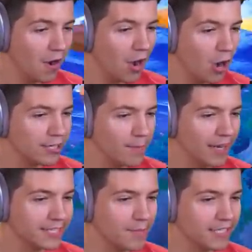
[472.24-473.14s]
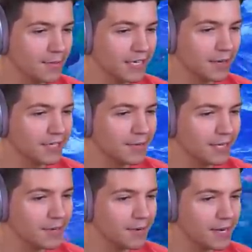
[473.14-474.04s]
Oh, come on, come on, come on, come on, come on,
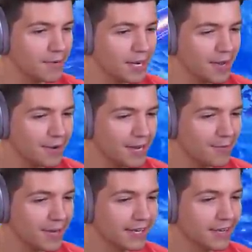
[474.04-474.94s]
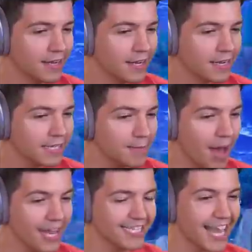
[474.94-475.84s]
come on, come on, come on, come on, come on, come on. Come
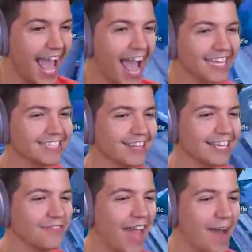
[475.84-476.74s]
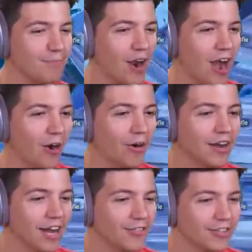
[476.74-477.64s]
on, yes, look at that, bro.
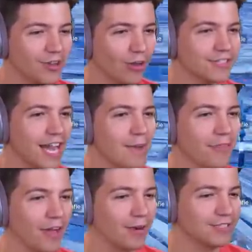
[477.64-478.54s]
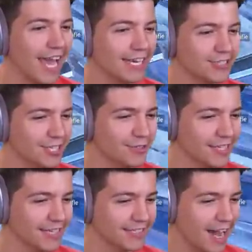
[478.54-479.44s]
This whole time I thought I was actually using
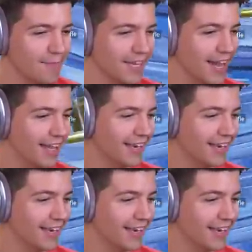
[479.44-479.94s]
a Tommy gun.